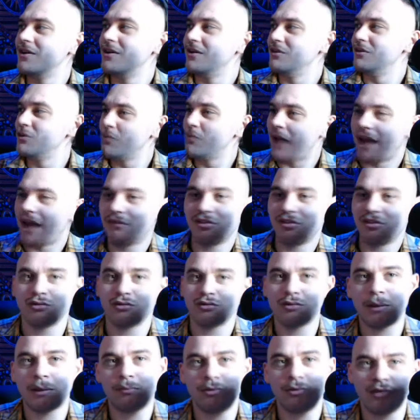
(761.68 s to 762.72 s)

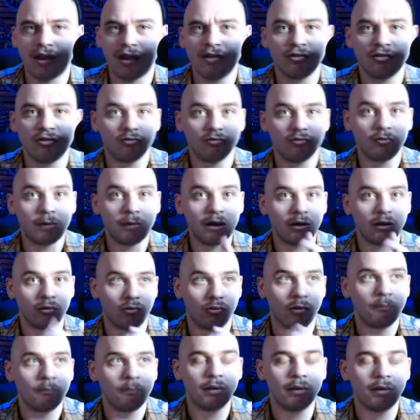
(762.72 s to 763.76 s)
reputation for being
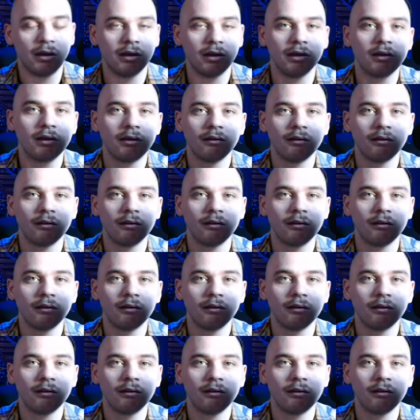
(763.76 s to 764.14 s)
grumpy.